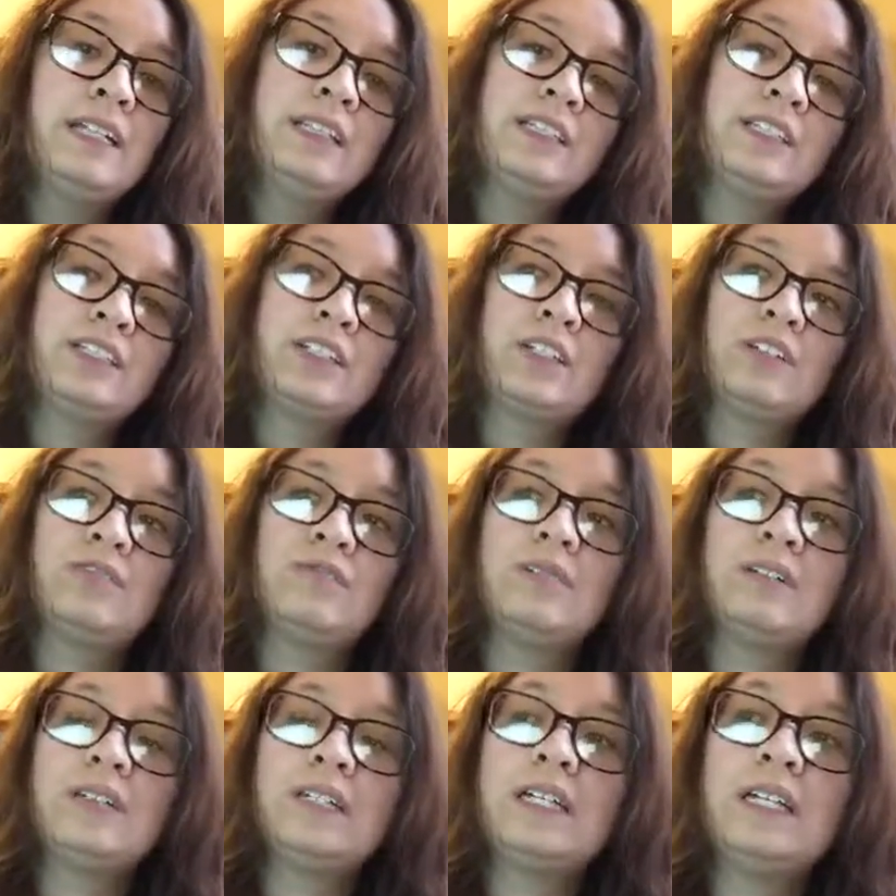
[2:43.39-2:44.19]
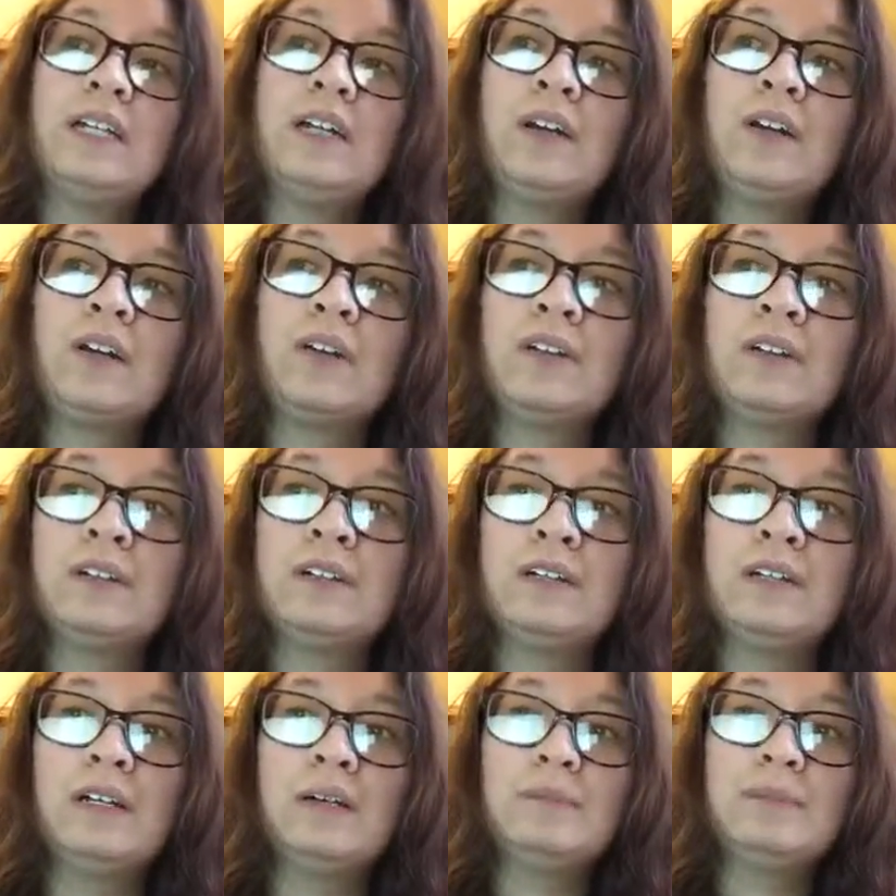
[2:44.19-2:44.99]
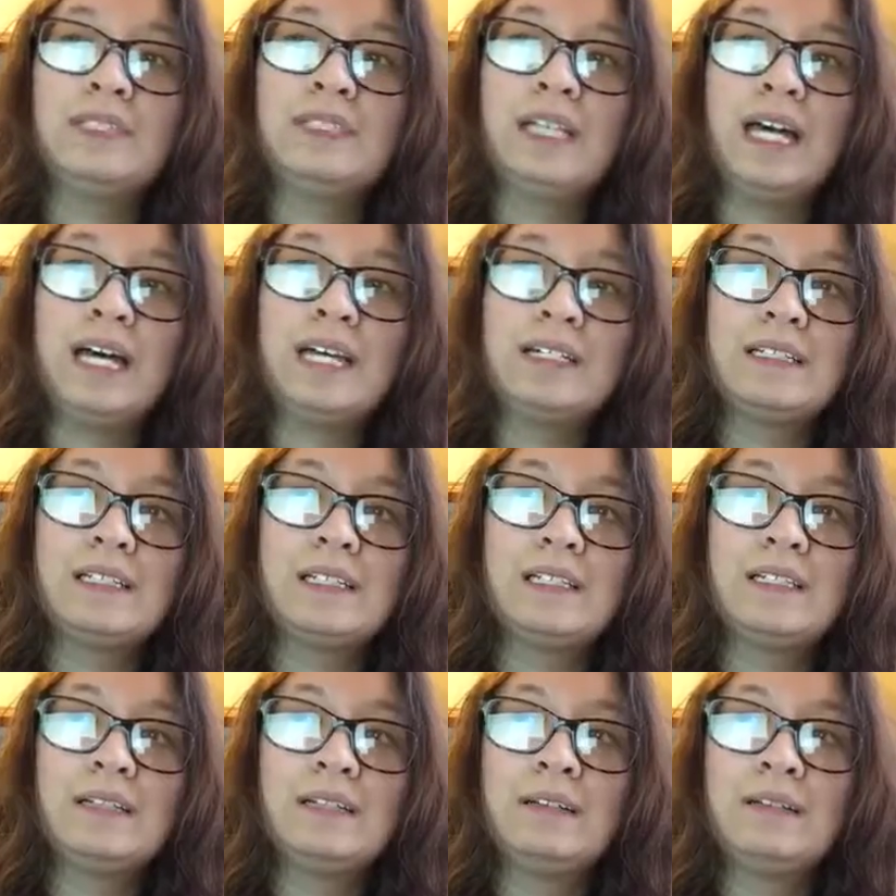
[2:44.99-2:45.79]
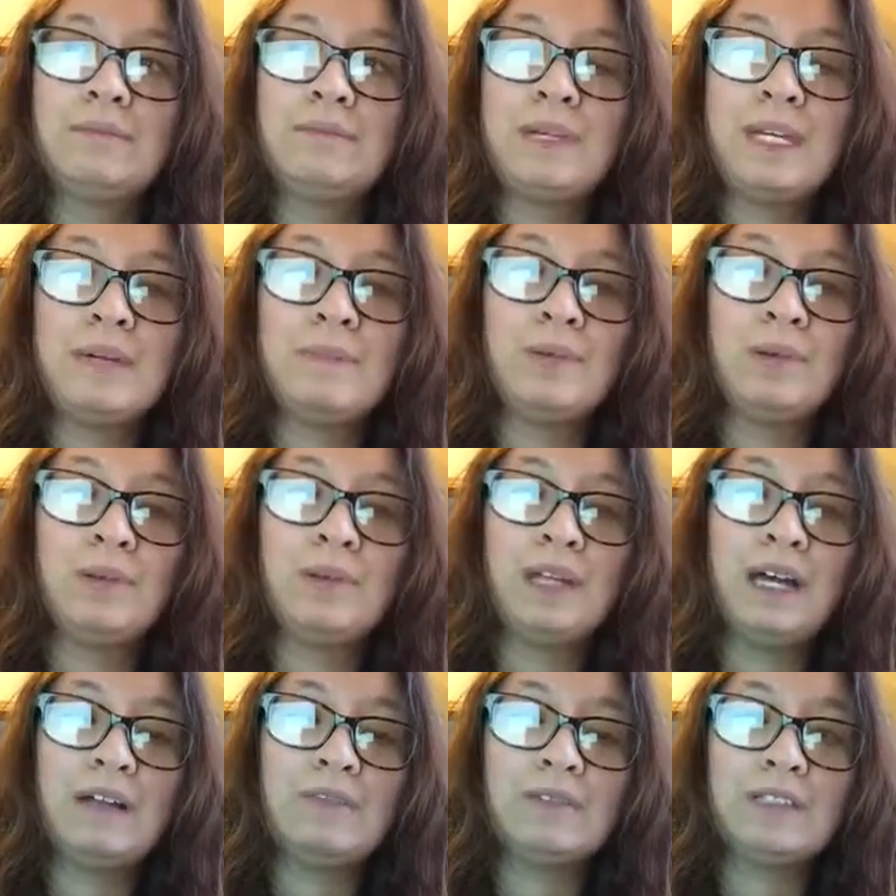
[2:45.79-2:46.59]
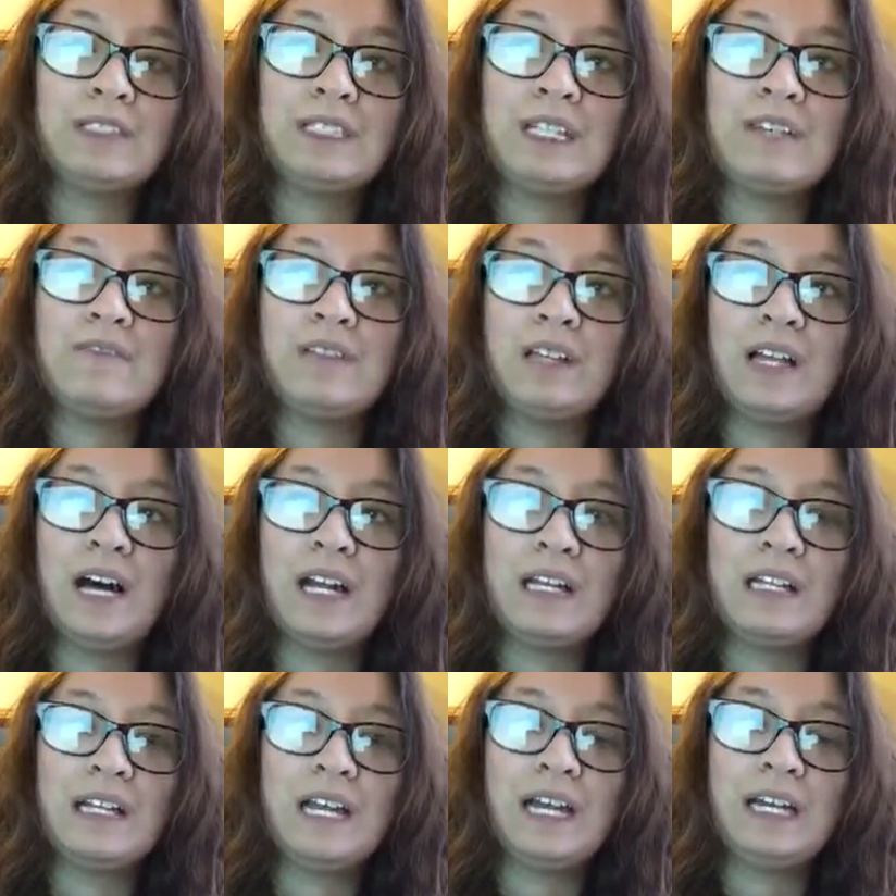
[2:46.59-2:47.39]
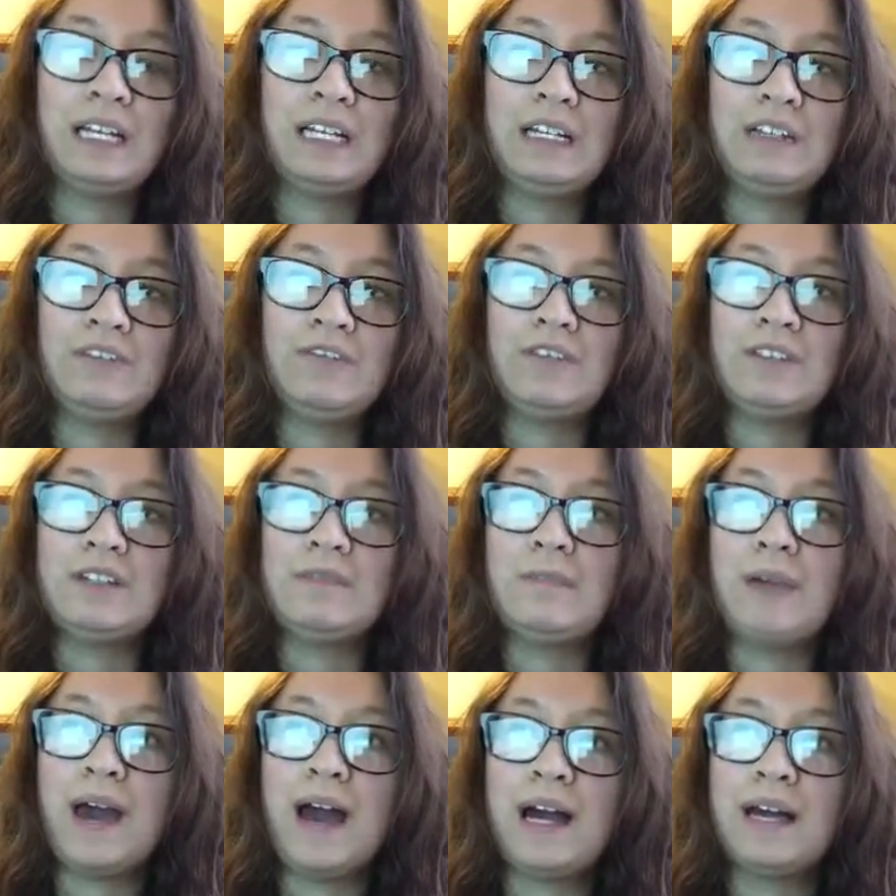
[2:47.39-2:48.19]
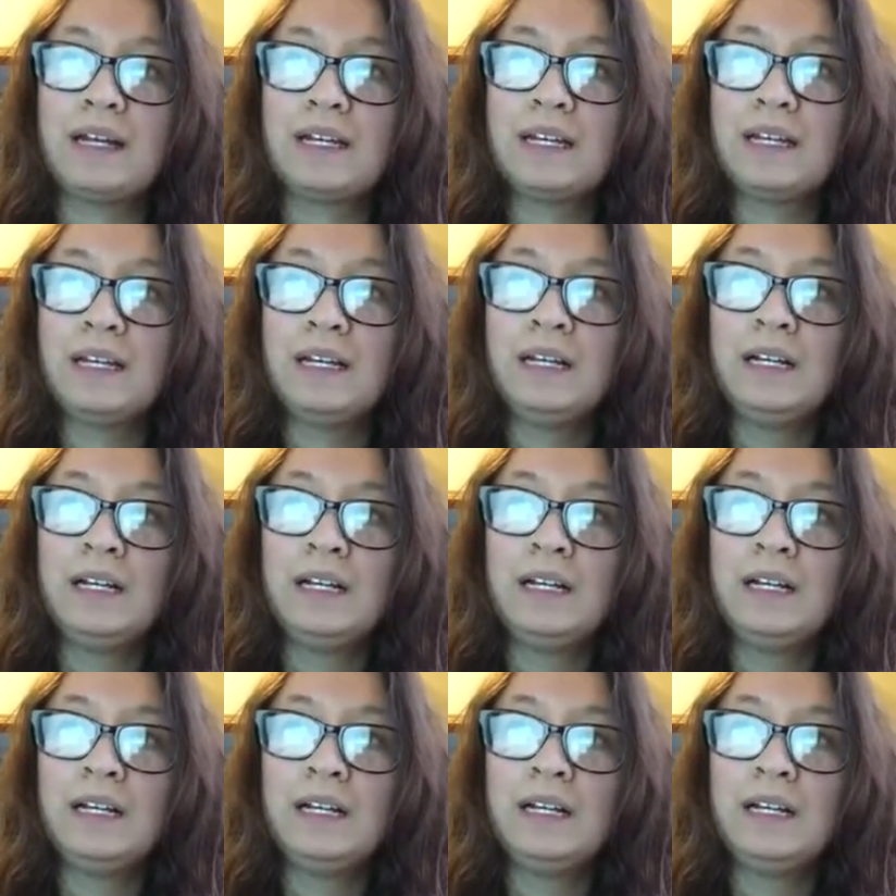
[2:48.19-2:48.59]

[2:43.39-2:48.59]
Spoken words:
this could really hurt and upset people that receive a lot of negative feedback.